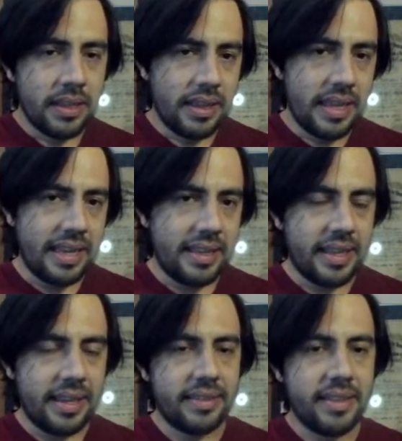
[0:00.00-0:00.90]
knight
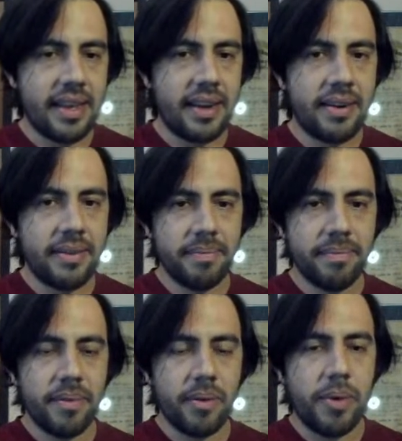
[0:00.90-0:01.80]
takes there,
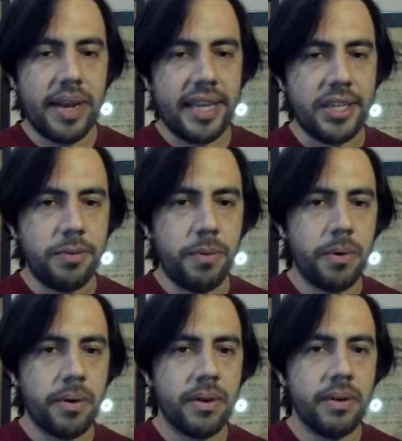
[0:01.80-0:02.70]
queen
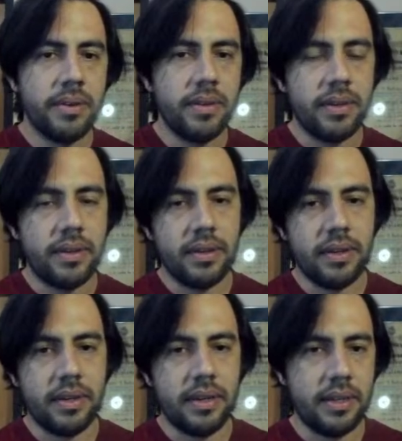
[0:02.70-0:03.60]
h4,
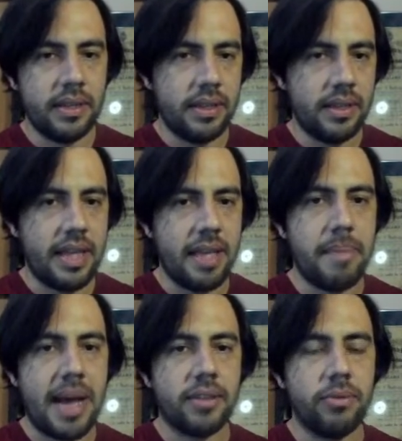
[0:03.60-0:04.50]
knight
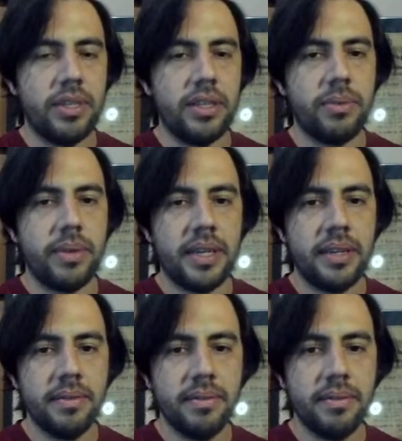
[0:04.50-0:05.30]
back to g3.